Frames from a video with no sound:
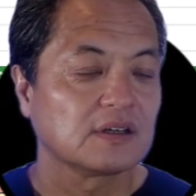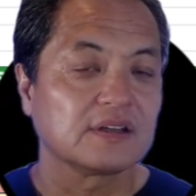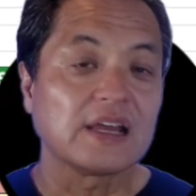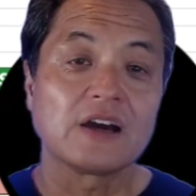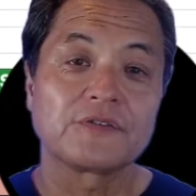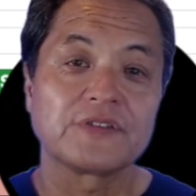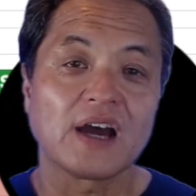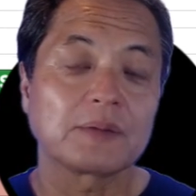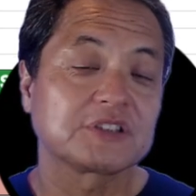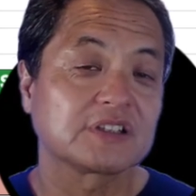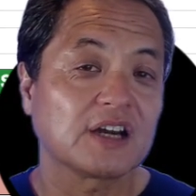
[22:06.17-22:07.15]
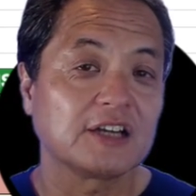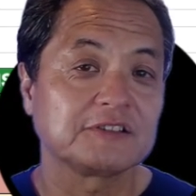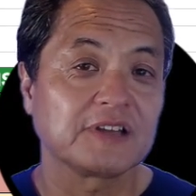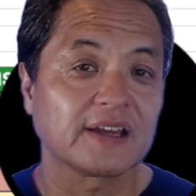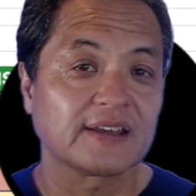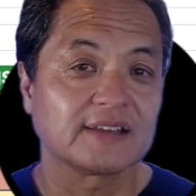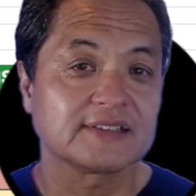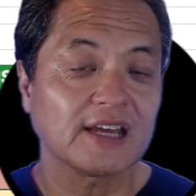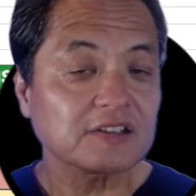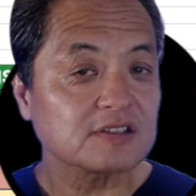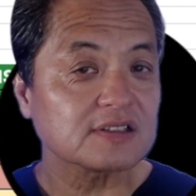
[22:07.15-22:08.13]
Now, if the option contract gets
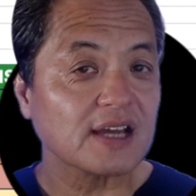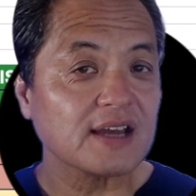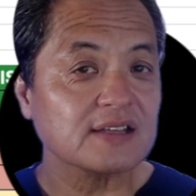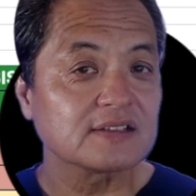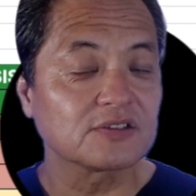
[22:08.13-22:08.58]
exercised,